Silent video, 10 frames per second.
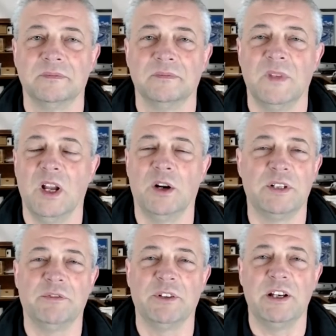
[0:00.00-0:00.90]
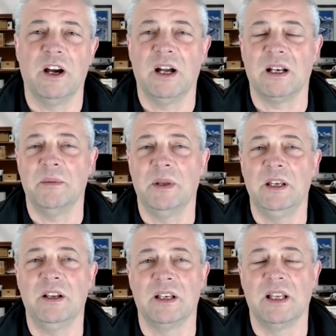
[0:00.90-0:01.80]
No, definitely not.
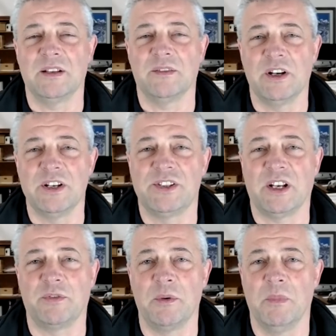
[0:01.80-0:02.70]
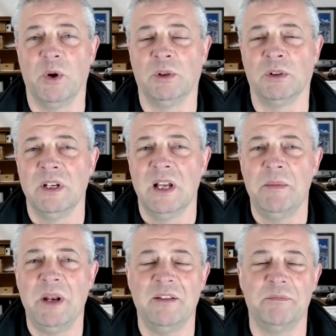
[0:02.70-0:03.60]
You can get very sick from mold.
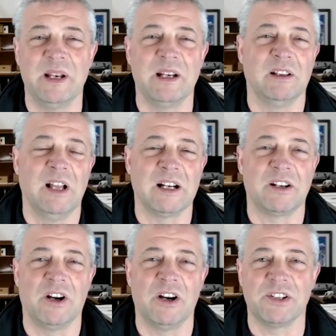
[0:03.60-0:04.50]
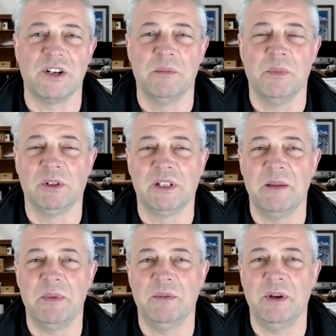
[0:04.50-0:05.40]
I've been in a lot of cars that are moldy.
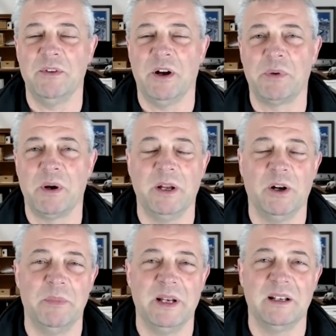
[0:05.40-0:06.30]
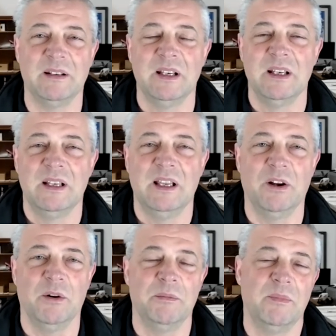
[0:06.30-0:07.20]
We've probably all been in,
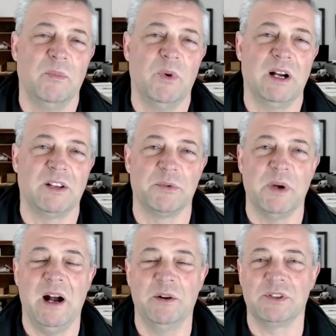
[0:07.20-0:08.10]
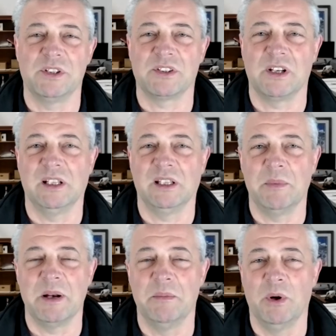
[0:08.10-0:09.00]
walked through a house that's got a little bit
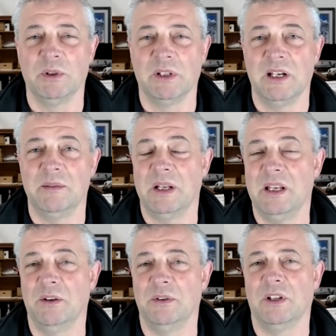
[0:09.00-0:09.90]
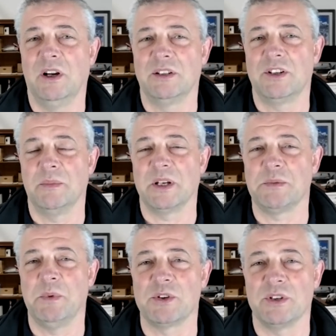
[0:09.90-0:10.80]
of mold in it. But, long-term
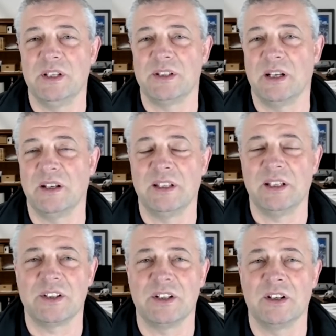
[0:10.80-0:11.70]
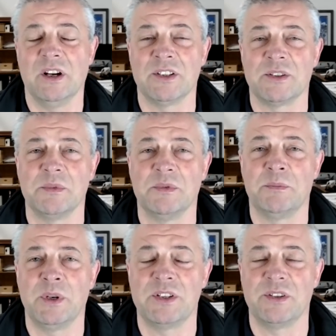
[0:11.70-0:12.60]
exposure to these kind of things can cause some
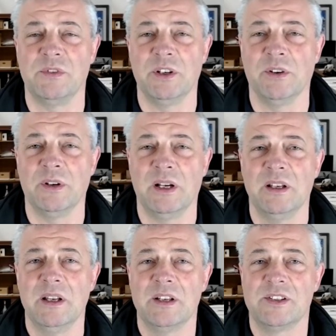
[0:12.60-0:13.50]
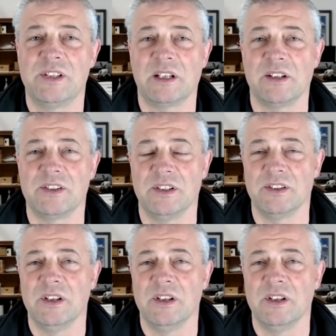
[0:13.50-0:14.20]
pretty severe sicknesses.